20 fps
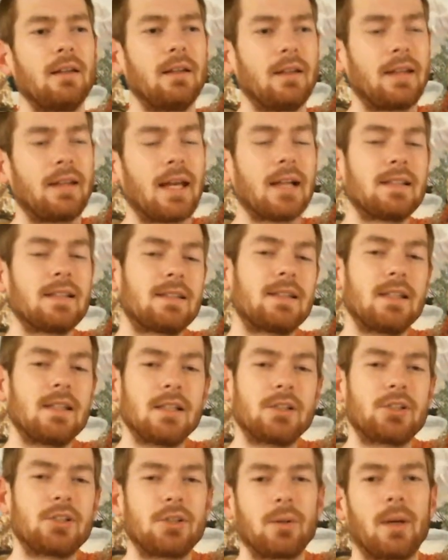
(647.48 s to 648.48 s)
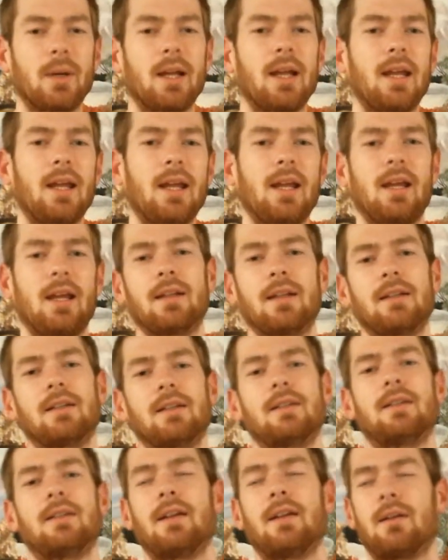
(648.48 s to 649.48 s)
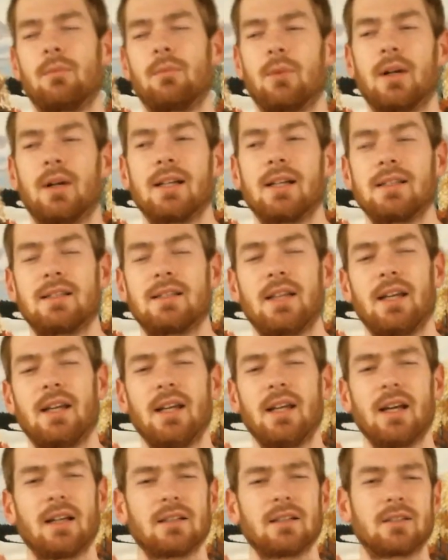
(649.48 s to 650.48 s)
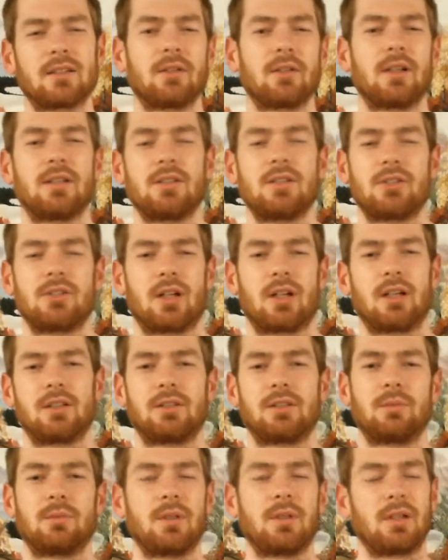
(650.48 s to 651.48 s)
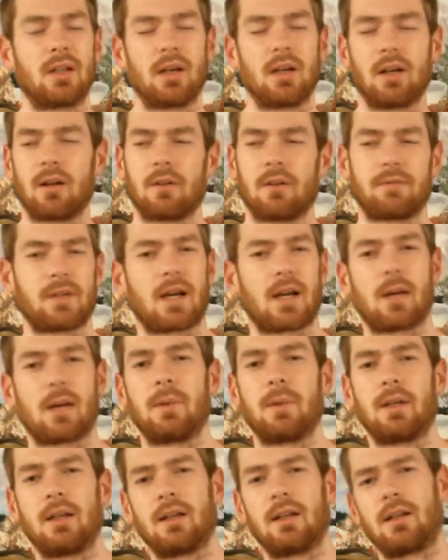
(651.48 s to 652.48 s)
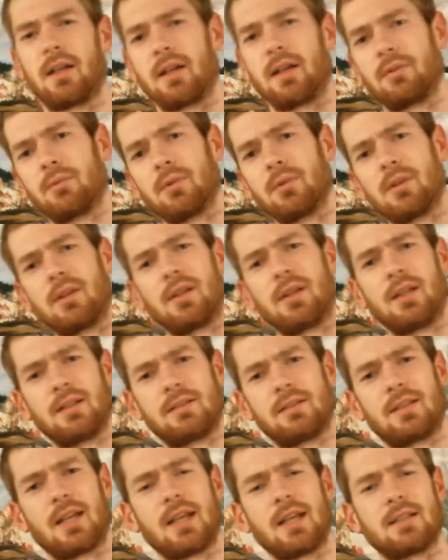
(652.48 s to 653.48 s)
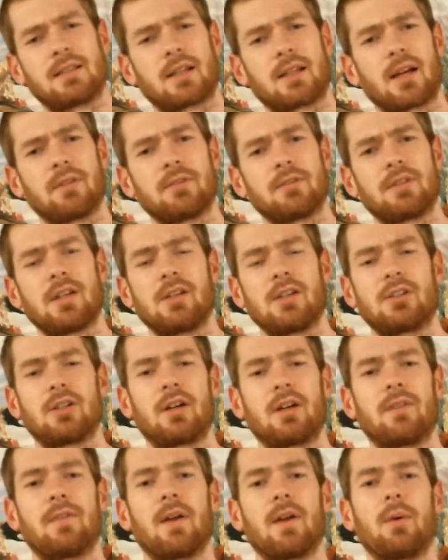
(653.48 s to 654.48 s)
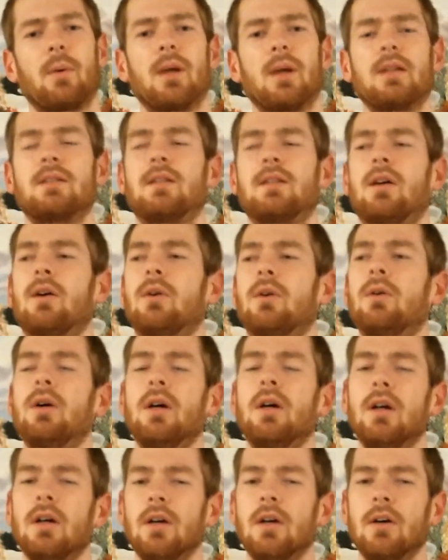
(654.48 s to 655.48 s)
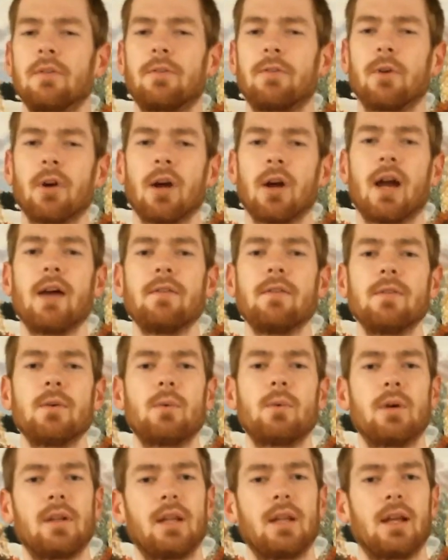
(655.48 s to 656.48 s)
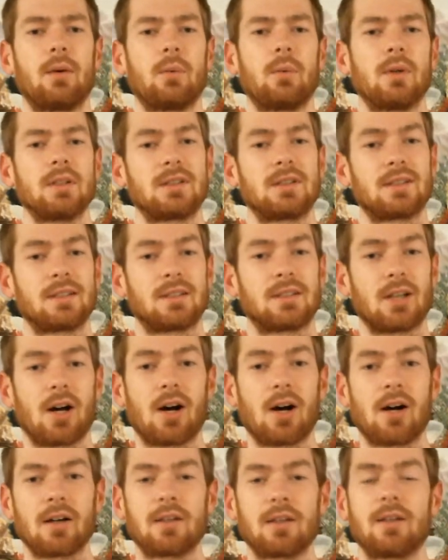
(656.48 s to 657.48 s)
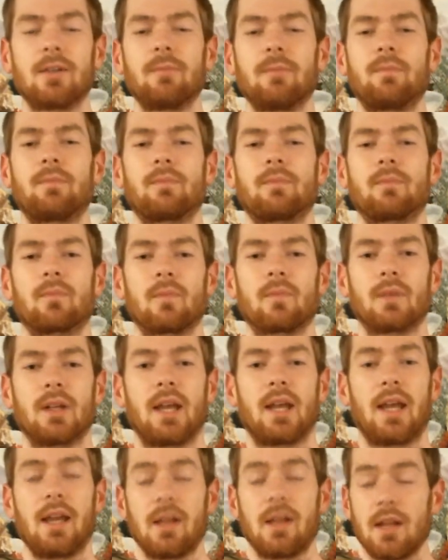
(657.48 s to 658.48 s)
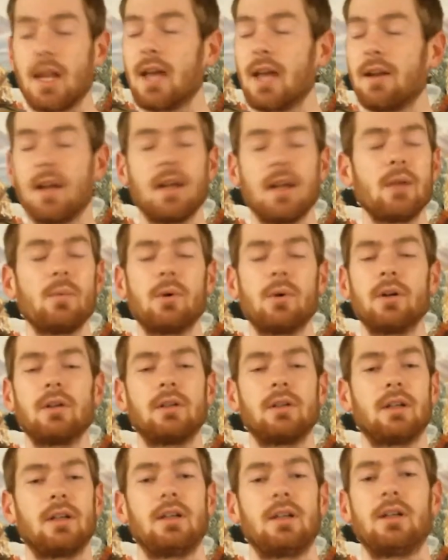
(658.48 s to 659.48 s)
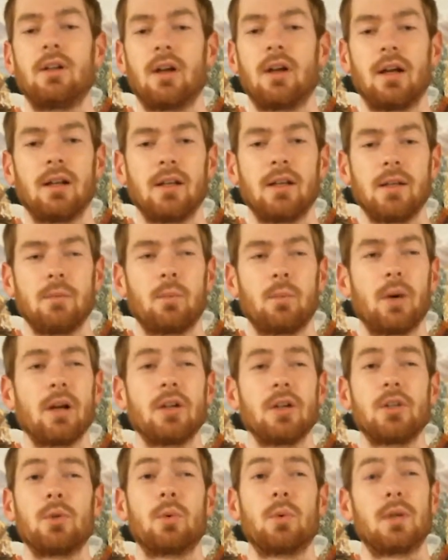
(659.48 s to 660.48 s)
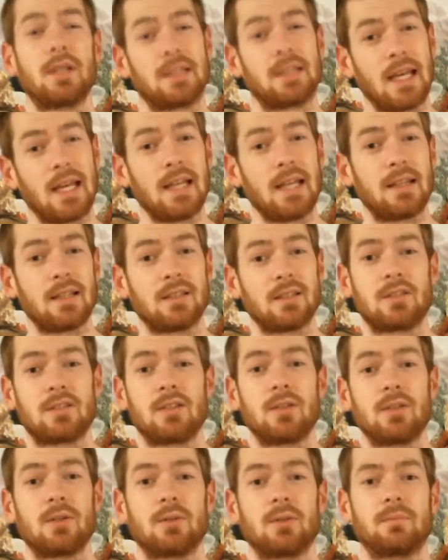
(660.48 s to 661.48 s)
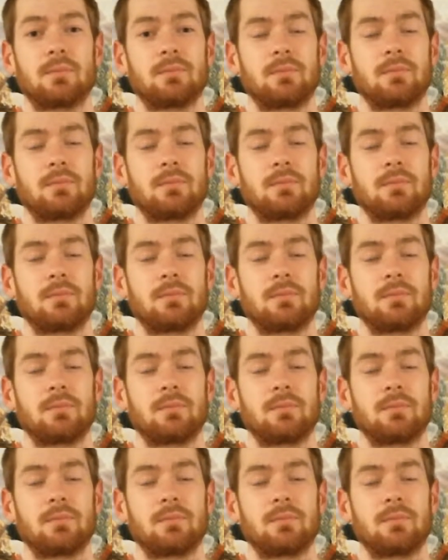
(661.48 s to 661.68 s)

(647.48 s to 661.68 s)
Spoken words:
That's the issue at hand, and when I say, yeah, it's alright to judge and you get off topic, it like really takes the conversation off that way. So for everyone that wants to talk, and anyone, you know, anywhere you want to take this to,